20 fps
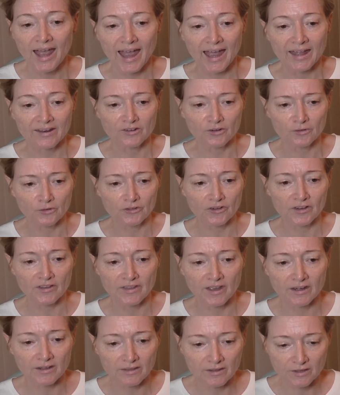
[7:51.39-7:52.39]
and you'll see at
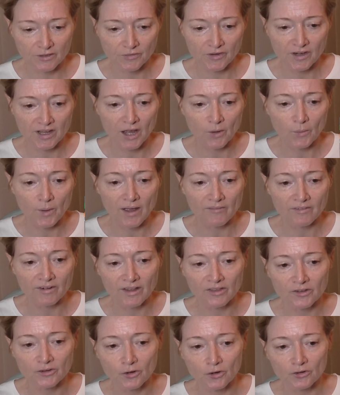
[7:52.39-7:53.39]
the end of this video we have
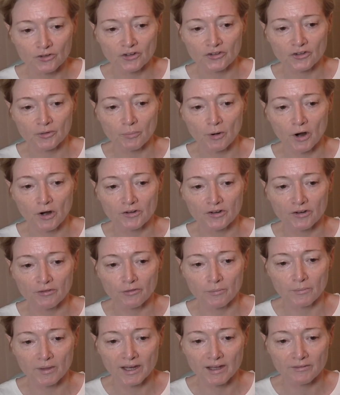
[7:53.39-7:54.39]
another dog just approaching
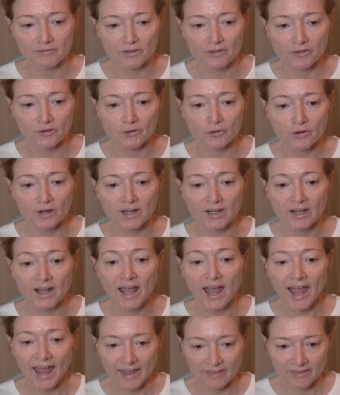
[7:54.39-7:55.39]
from the left of the screen,
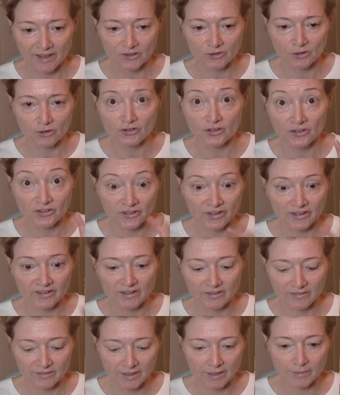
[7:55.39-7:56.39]
and that dog just licked
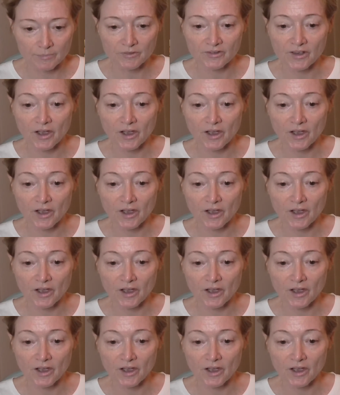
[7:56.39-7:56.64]
his lips.